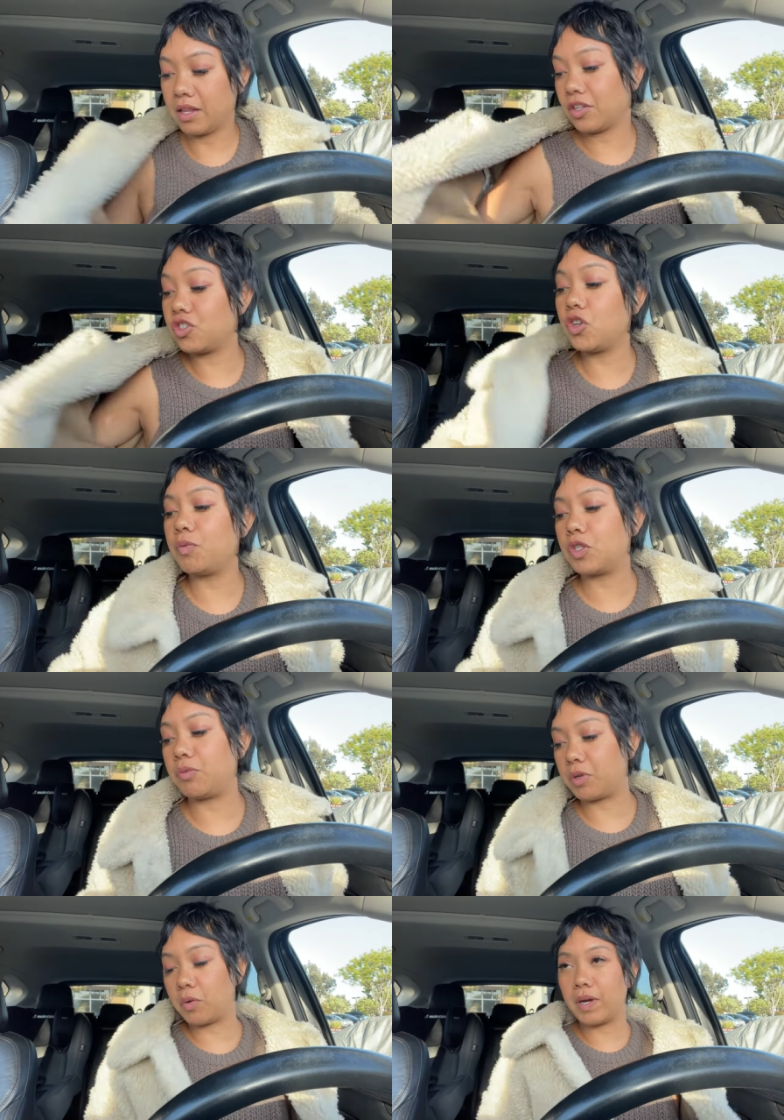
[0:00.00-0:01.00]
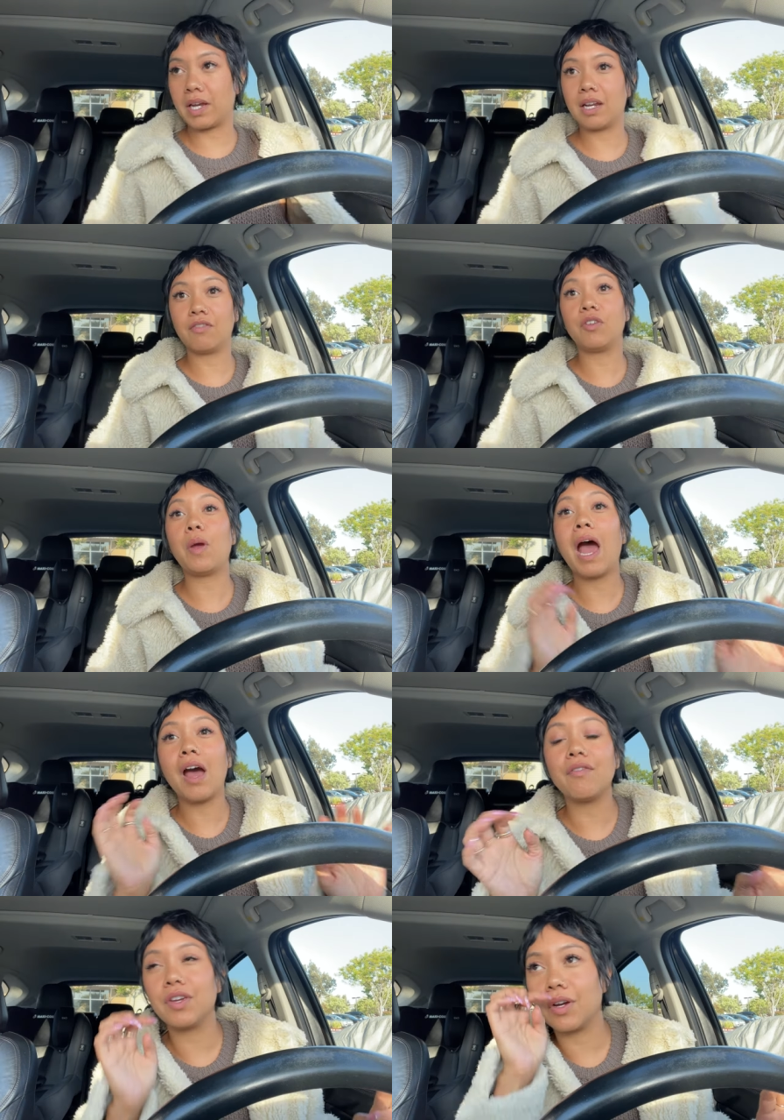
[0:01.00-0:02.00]
Like super, super quick. And if you
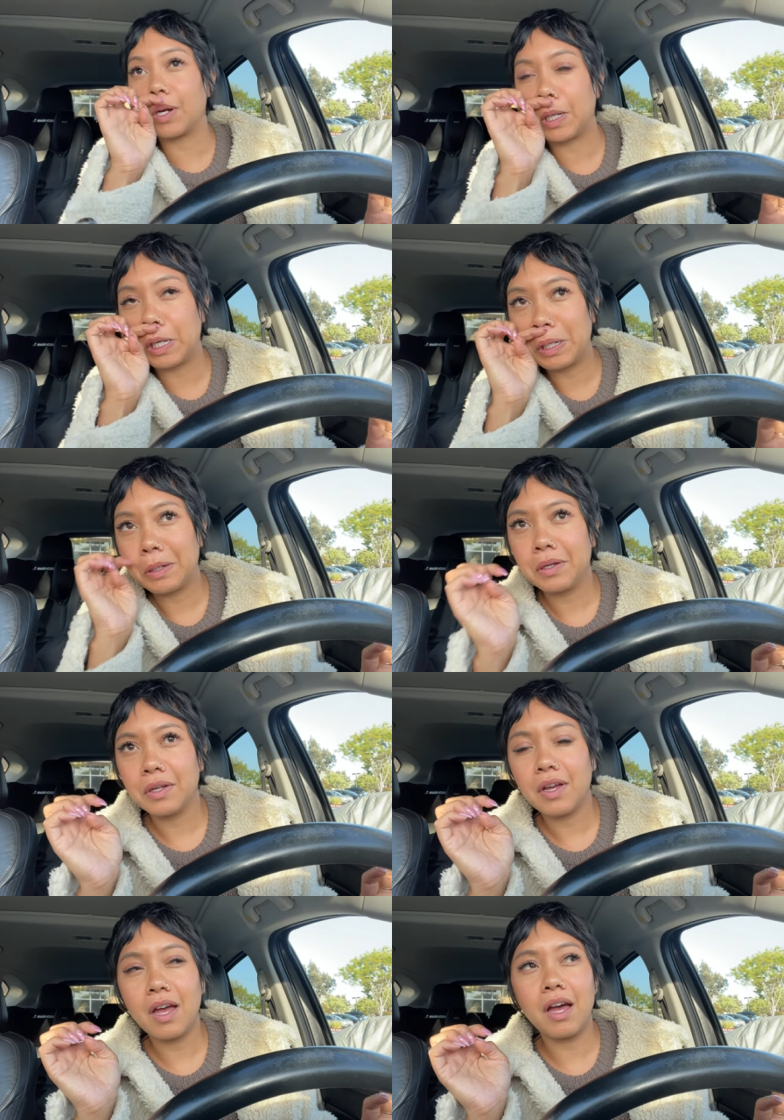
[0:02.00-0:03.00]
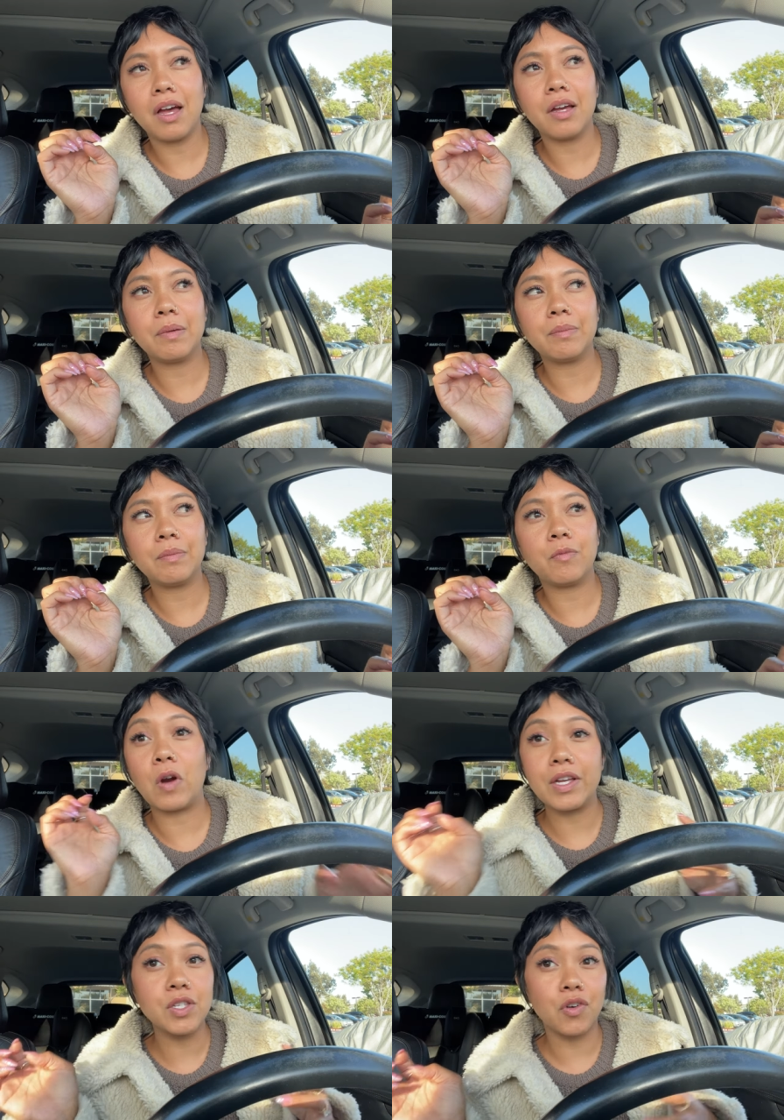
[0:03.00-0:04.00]
have your um,
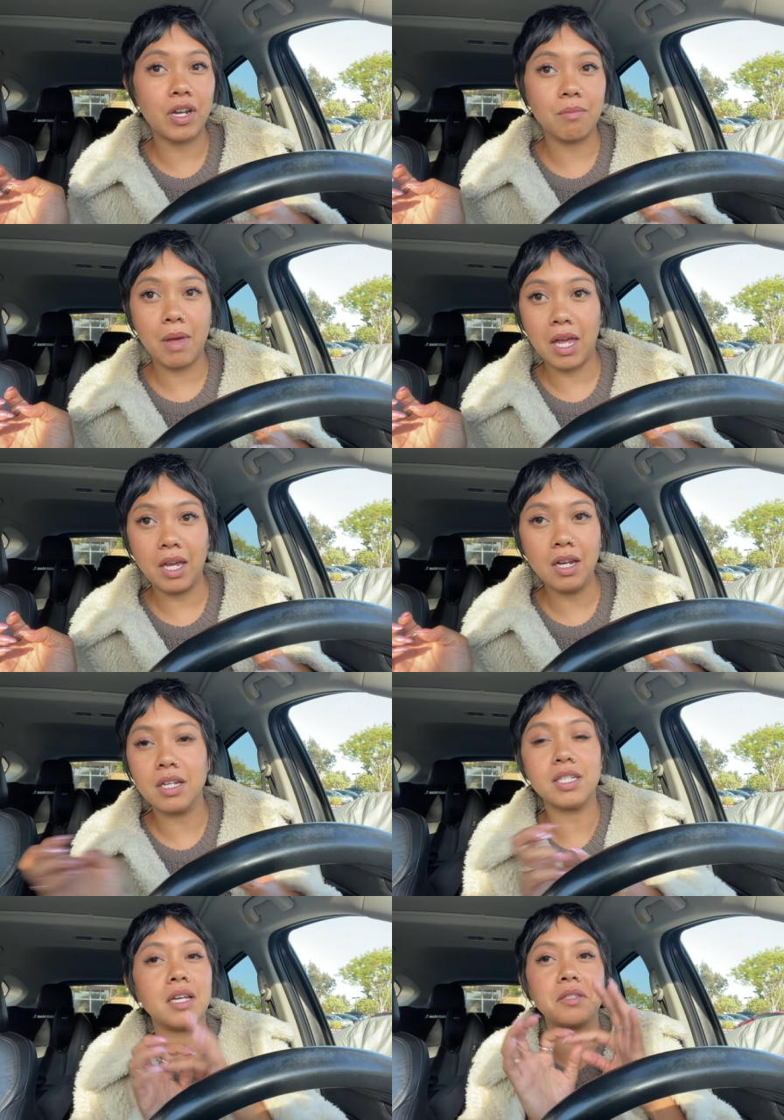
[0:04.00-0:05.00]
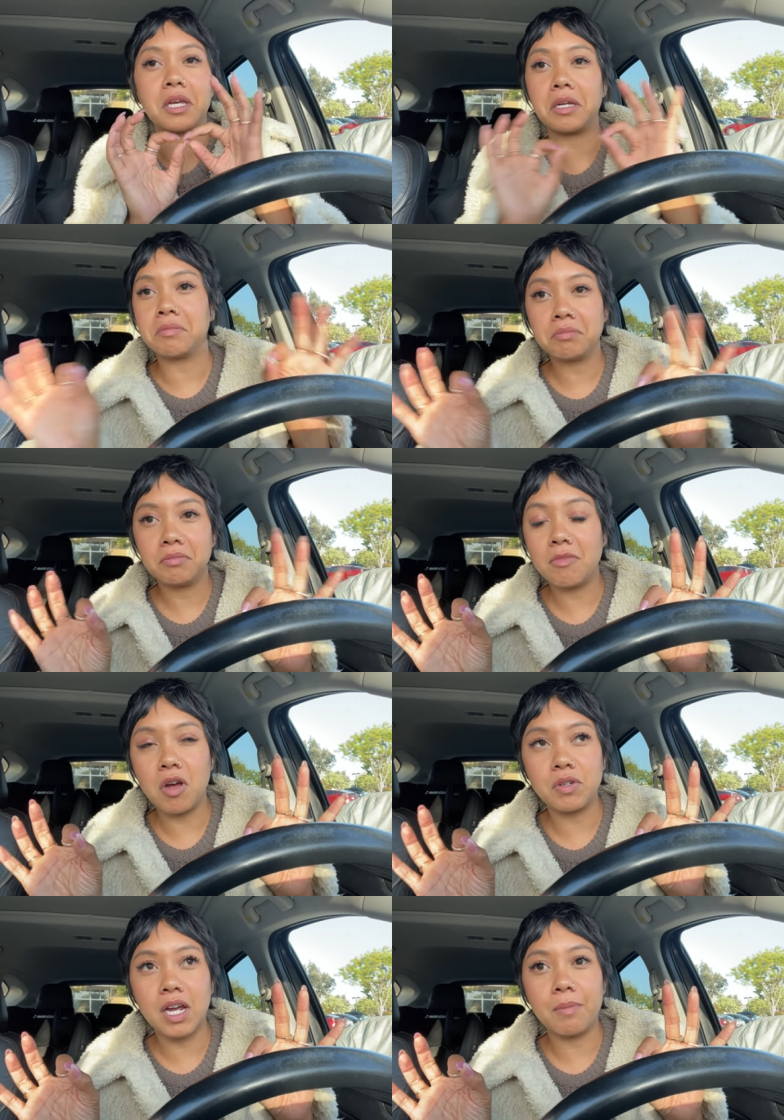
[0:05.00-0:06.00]
rice already made, it takes like no
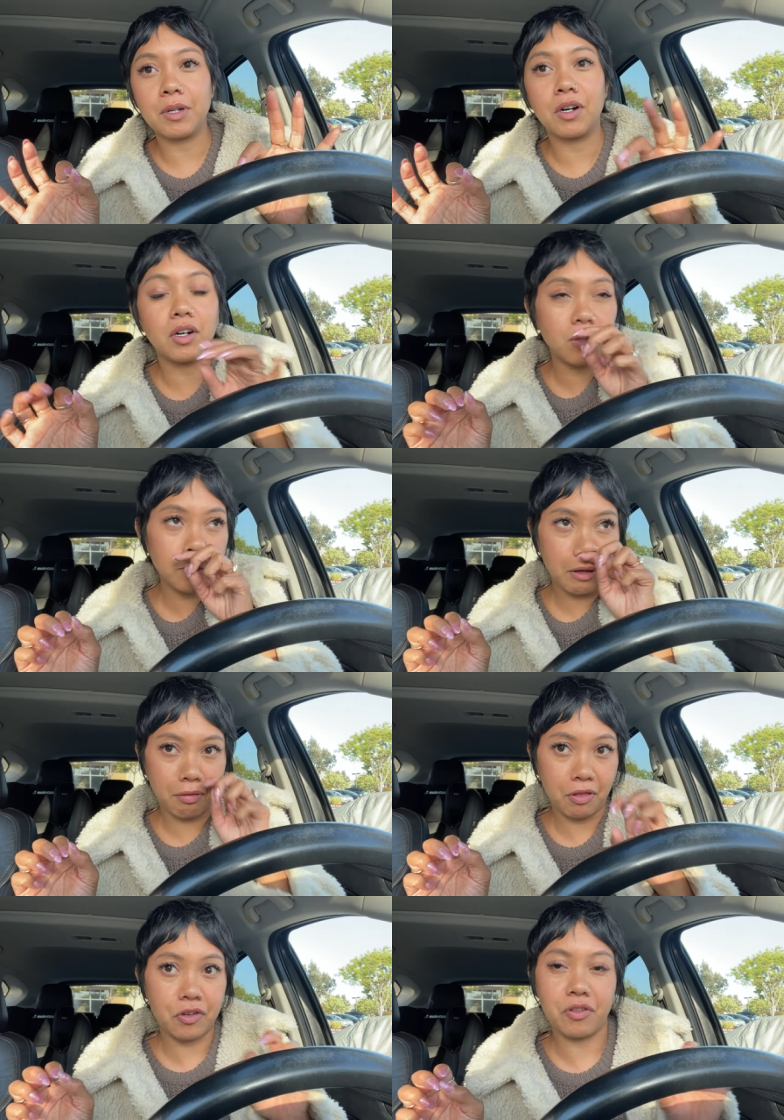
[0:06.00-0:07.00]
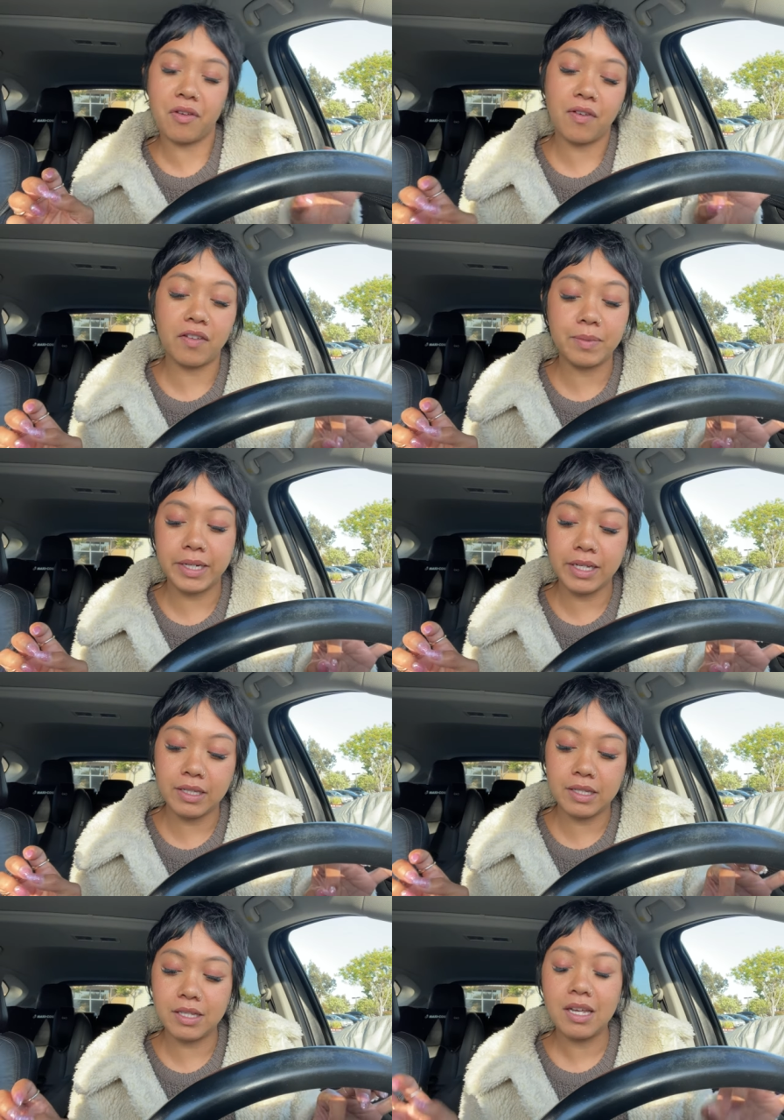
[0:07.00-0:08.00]
time at all, like literally five
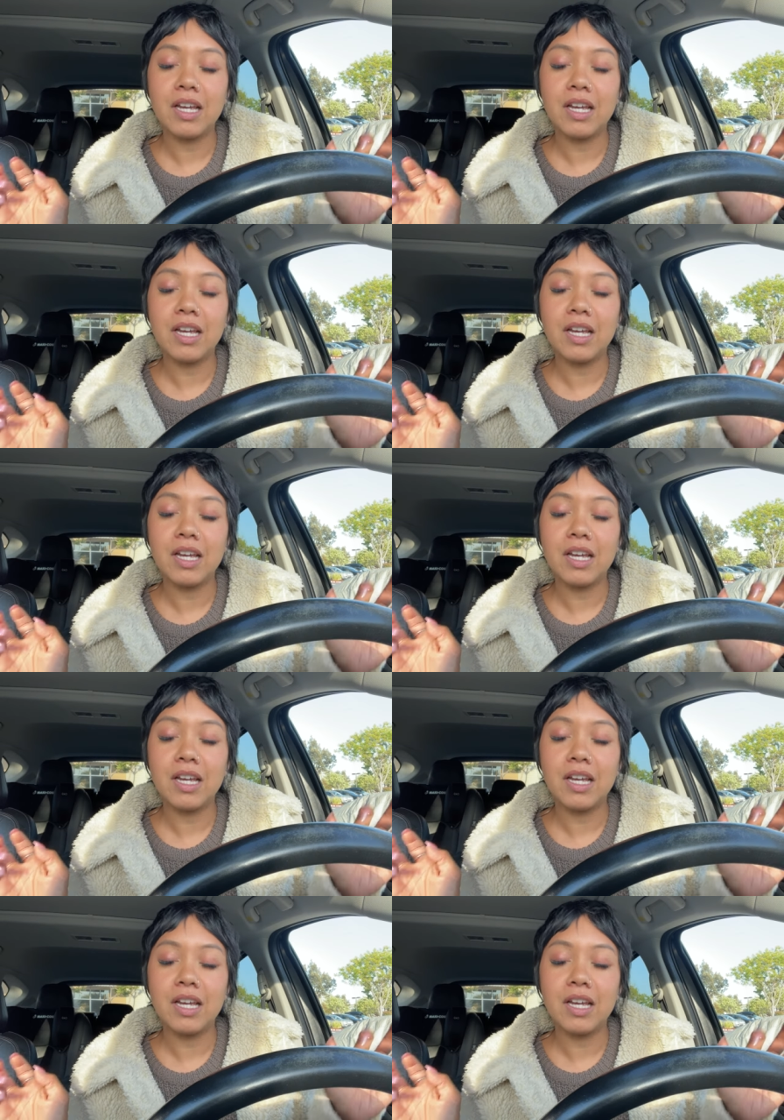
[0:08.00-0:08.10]
minutes.